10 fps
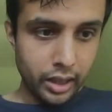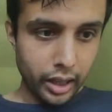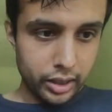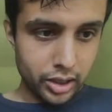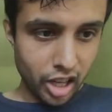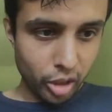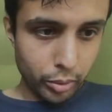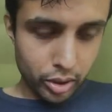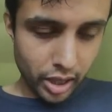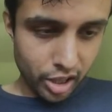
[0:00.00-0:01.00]
It's not going to be
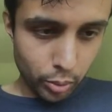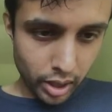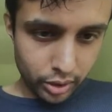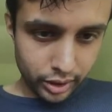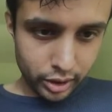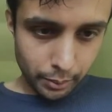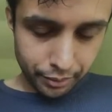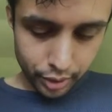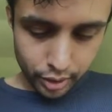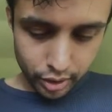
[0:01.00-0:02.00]
used anywhere else except
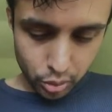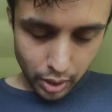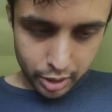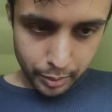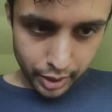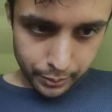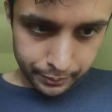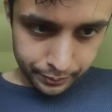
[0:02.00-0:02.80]
for Scratchpad.